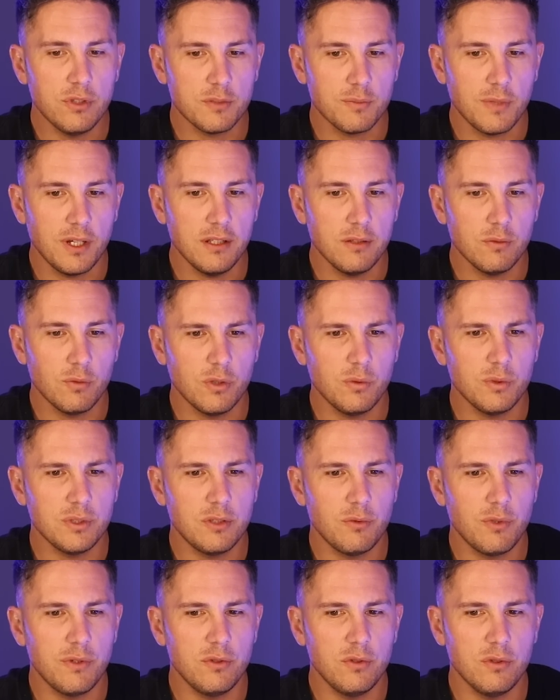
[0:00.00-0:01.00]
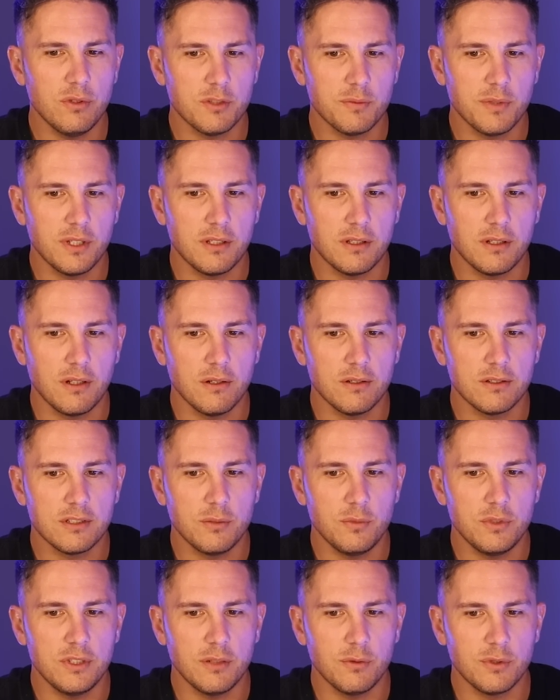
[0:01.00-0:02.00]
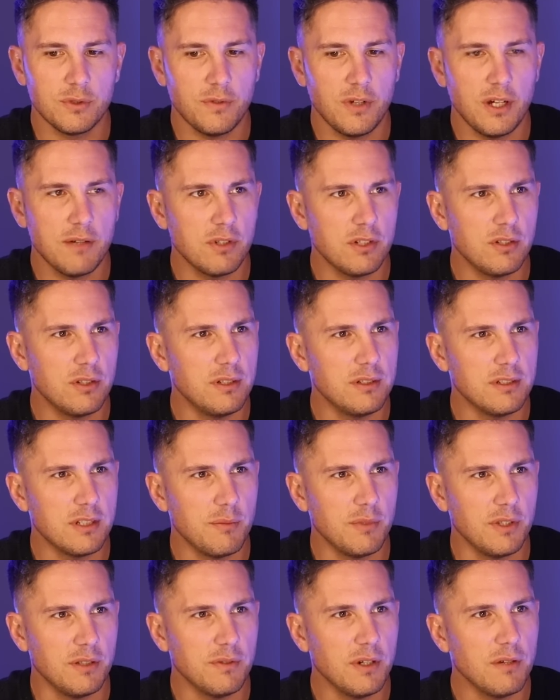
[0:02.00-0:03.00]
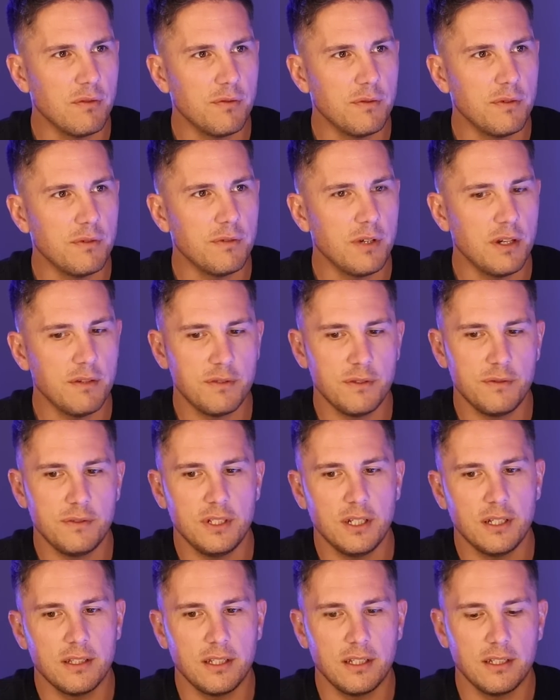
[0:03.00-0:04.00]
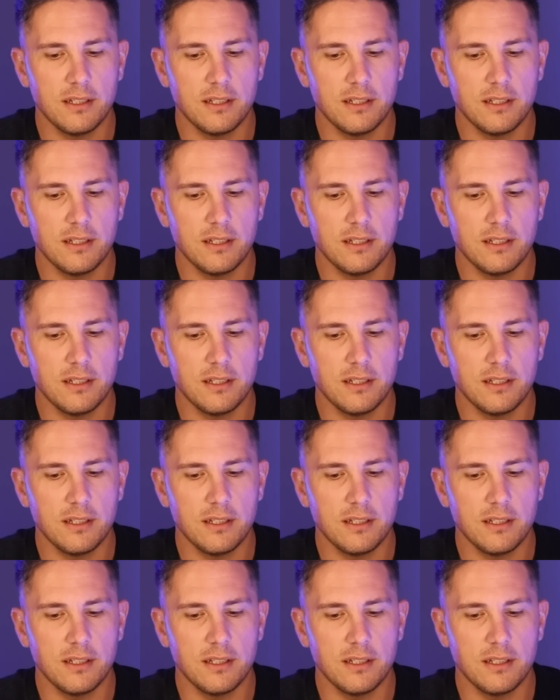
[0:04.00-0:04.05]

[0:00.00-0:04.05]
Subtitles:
this month, what was the revenue this month the last time we checked? It was 500 and something, 550, I think.